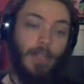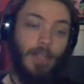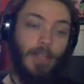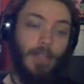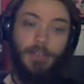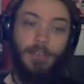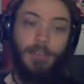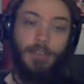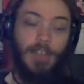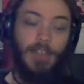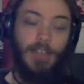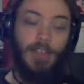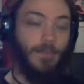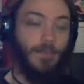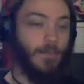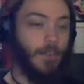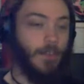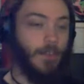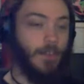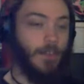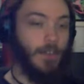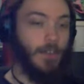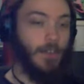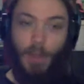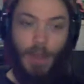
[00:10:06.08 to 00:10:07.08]
It's the
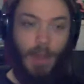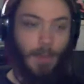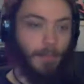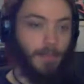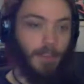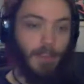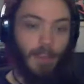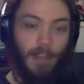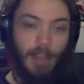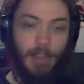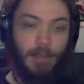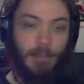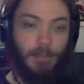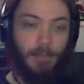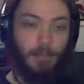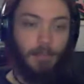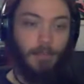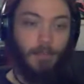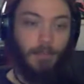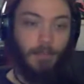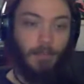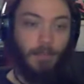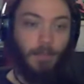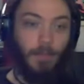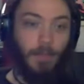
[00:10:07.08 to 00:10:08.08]
official website
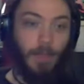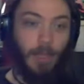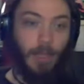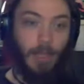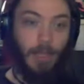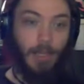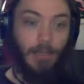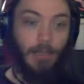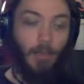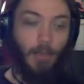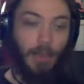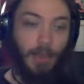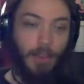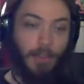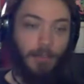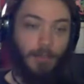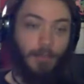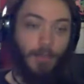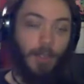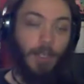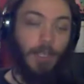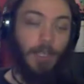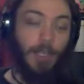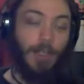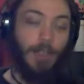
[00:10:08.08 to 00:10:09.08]
in the West
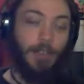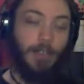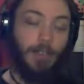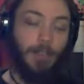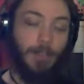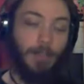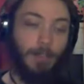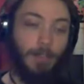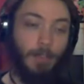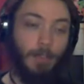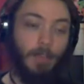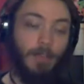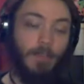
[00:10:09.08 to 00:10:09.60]
for Gundam.